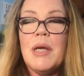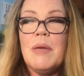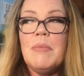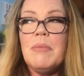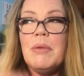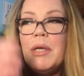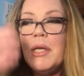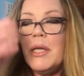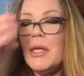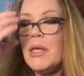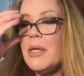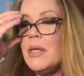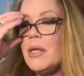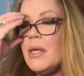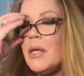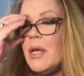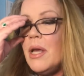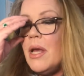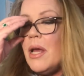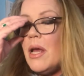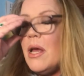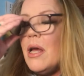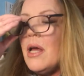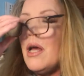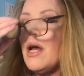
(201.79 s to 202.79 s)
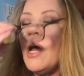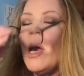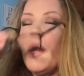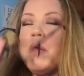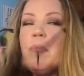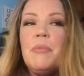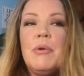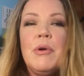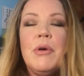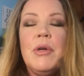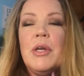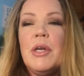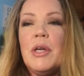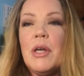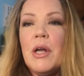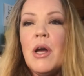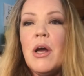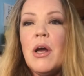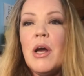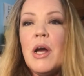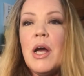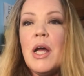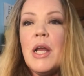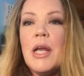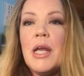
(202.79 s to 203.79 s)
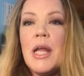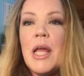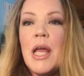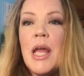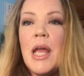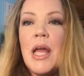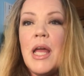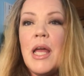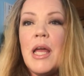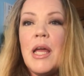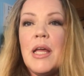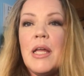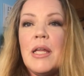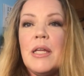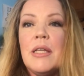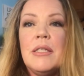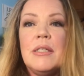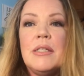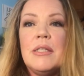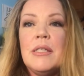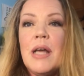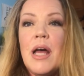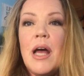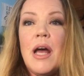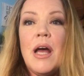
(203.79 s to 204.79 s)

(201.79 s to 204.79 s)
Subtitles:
I mean, I put it on and